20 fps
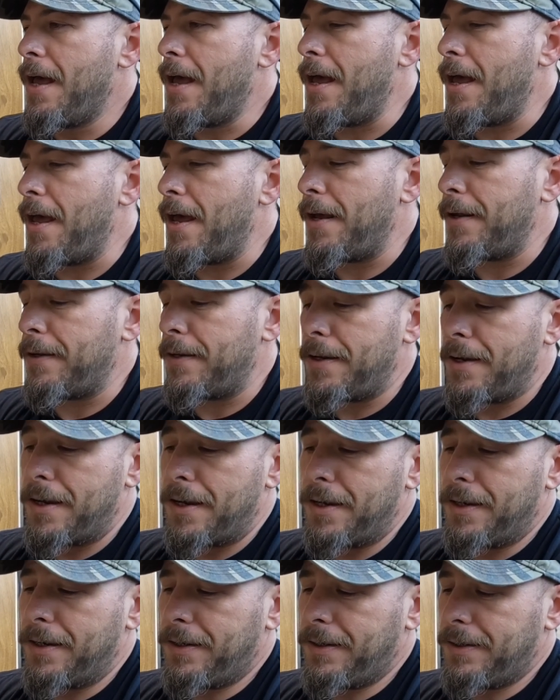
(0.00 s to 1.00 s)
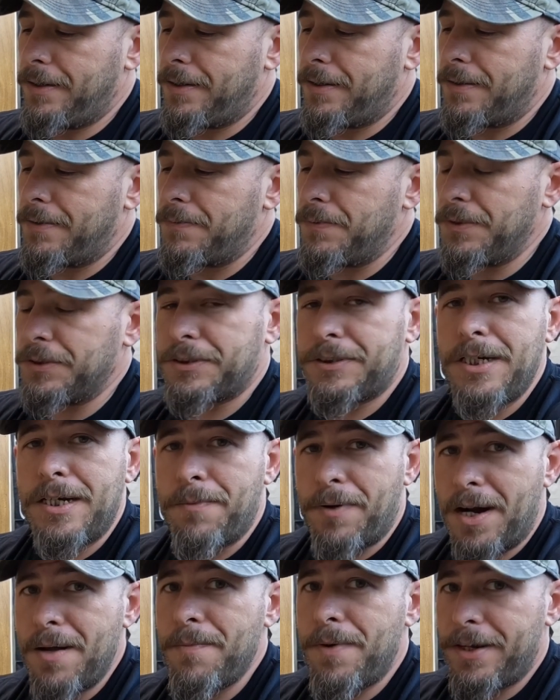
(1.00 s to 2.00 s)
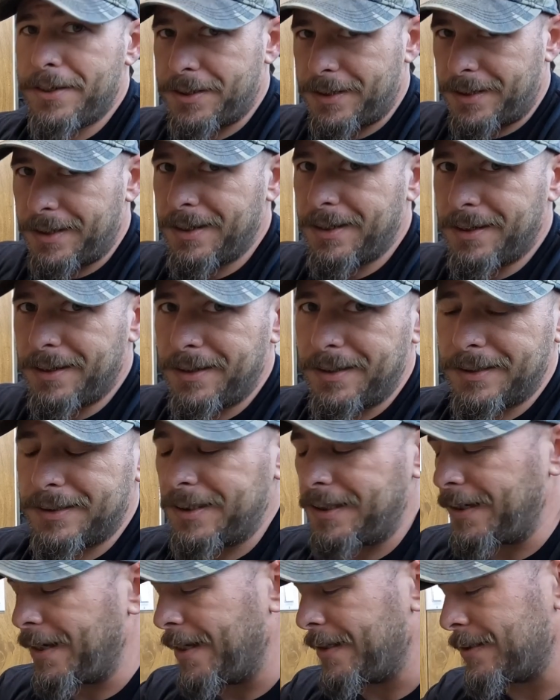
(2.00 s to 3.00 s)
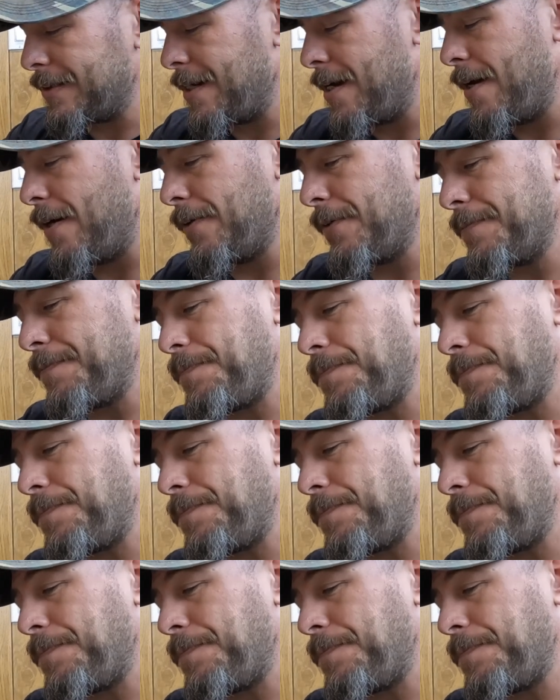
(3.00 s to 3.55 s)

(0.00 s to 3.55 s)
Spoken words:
And we'll see, but I bet you this thing gets nailed.